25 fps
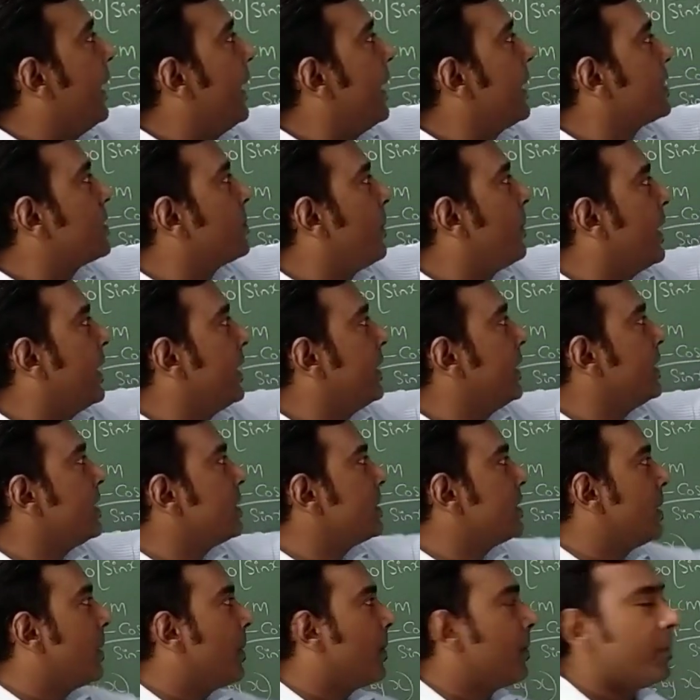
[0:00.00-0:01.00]
x
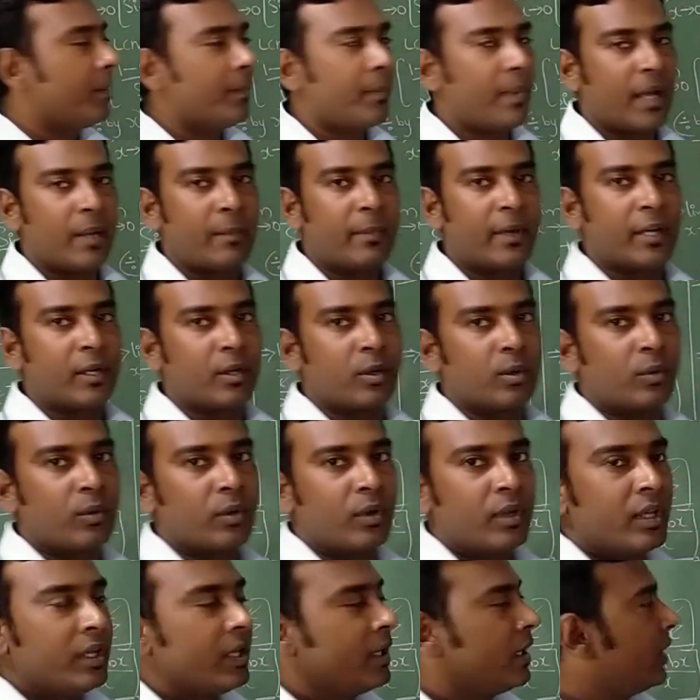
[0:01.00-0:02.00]
minus pi by 2.
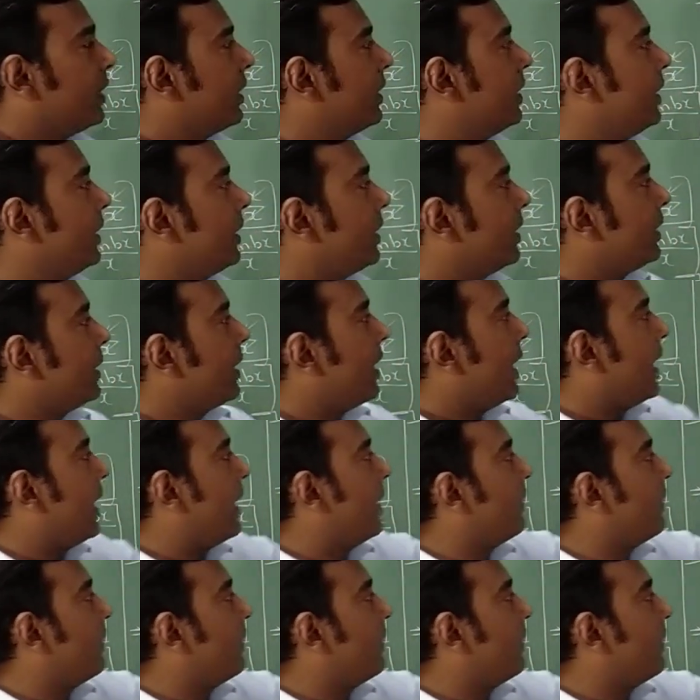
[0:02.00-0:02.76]
Here I